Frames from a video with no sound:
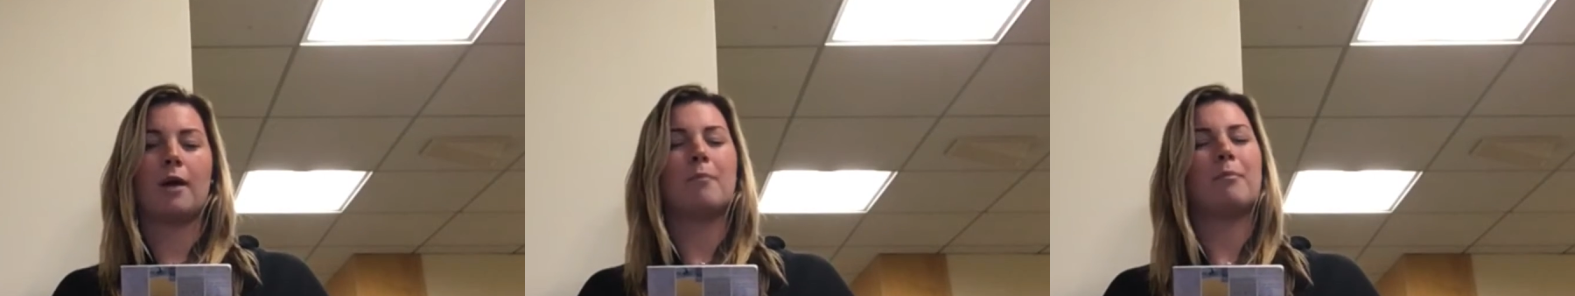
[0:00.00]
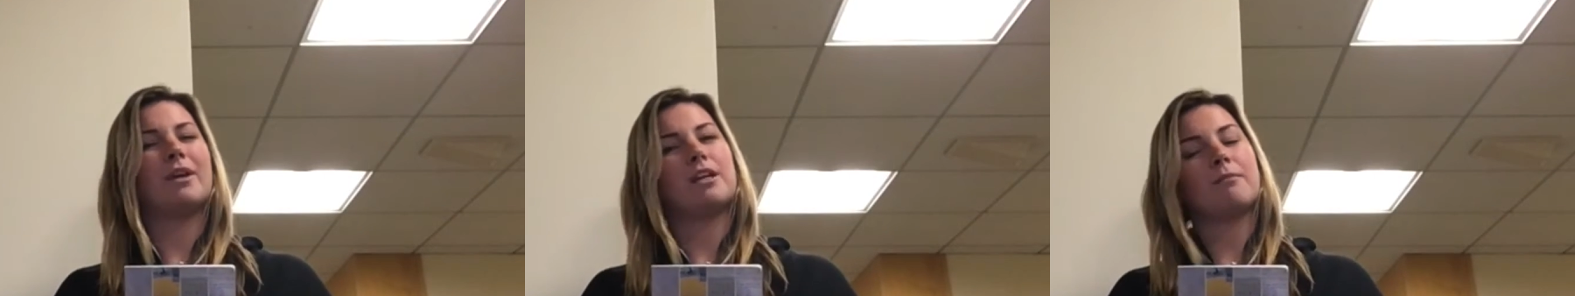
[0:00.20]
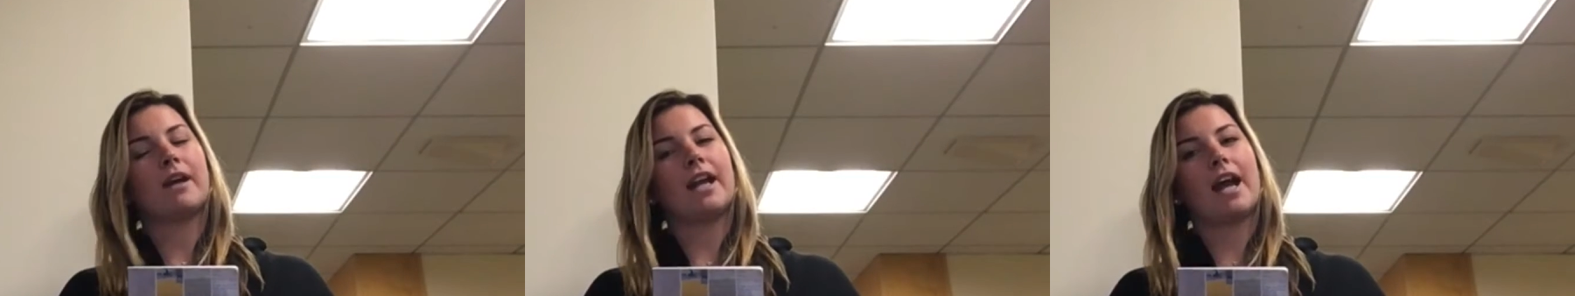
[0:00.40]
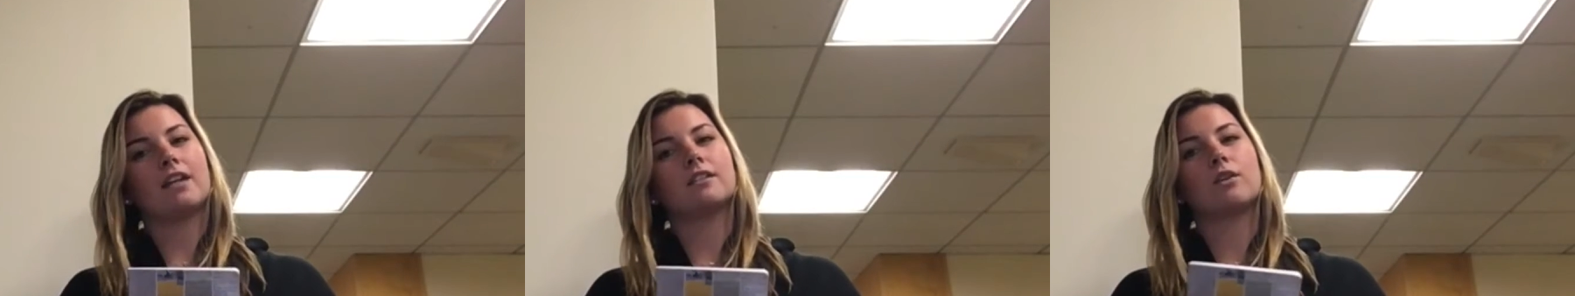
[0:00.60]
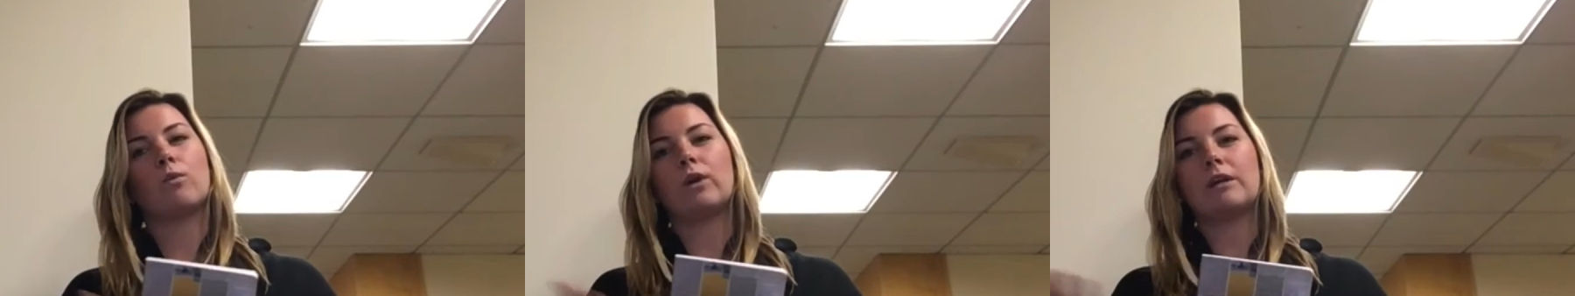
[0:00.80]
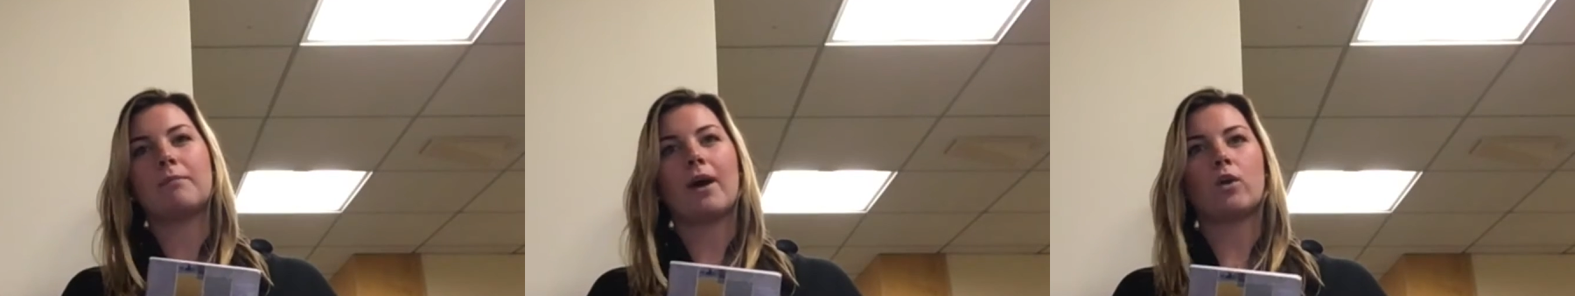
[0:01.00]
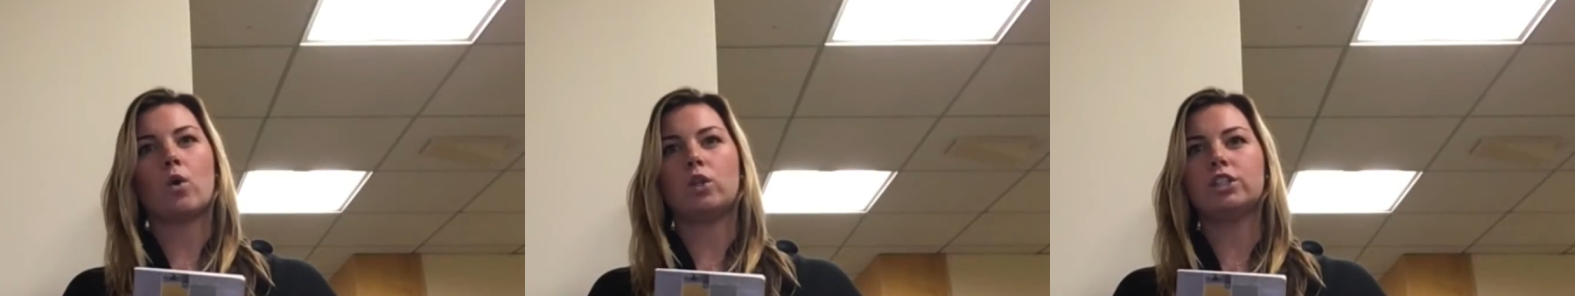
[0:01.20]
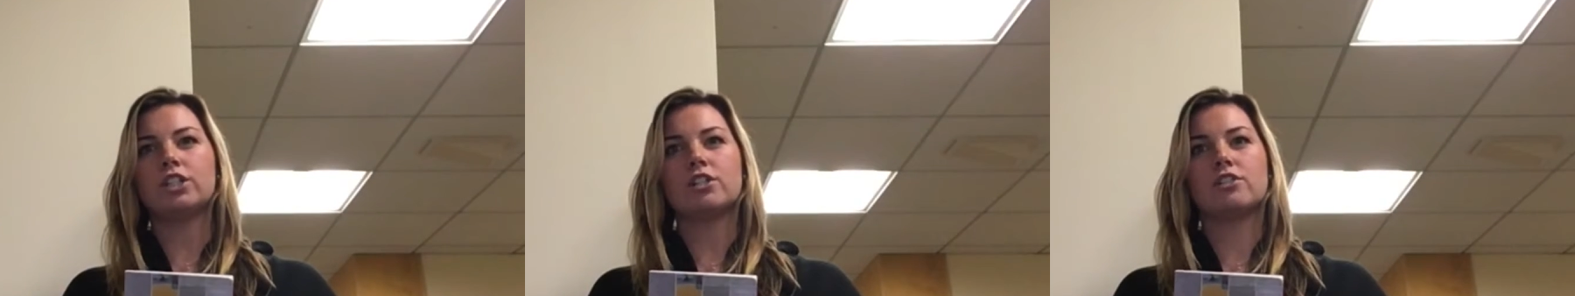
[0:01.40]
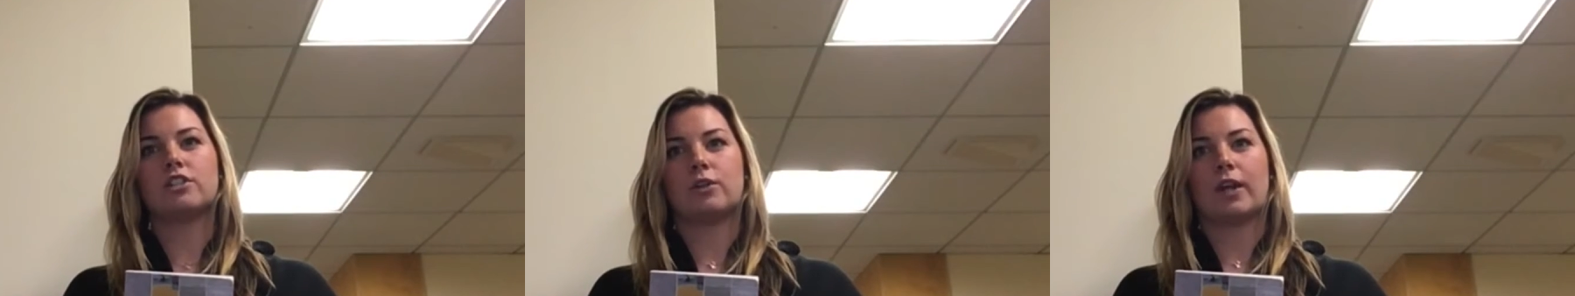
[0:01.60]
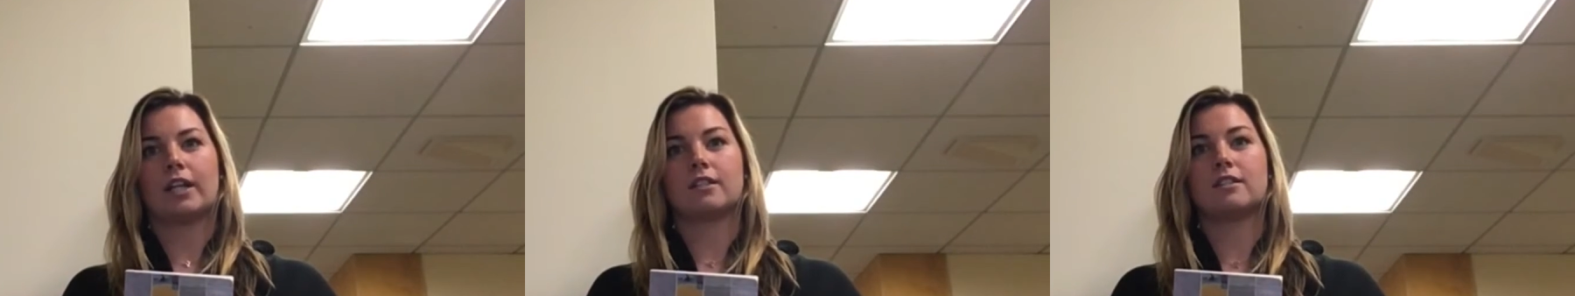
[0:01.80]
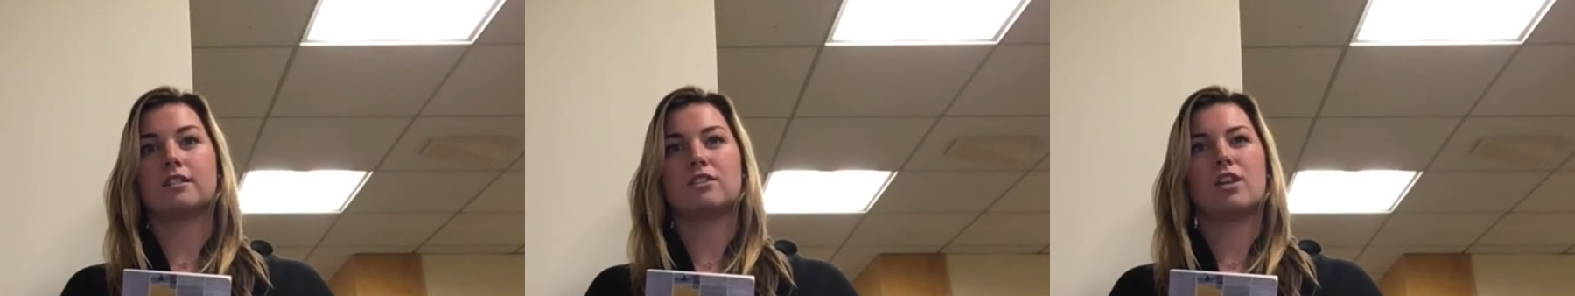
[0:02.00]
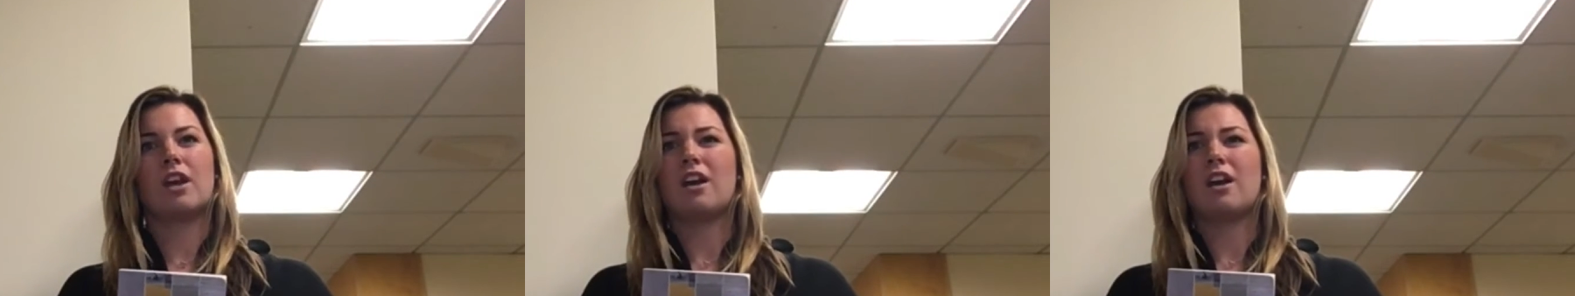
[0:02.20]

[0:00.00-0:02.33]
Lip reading: But you might ask, what about older students?